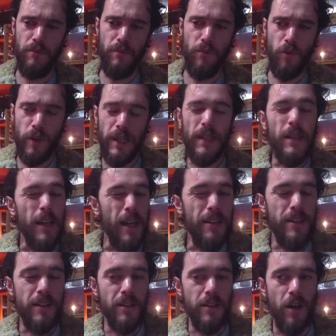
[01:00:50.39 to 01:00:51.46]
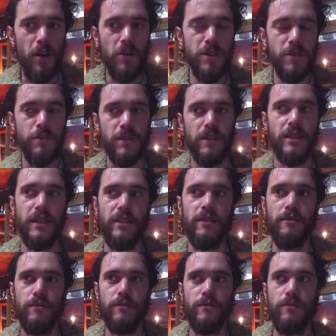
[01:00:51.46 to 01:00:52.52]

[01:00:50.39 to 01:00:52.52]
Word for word: really, I think ultimately,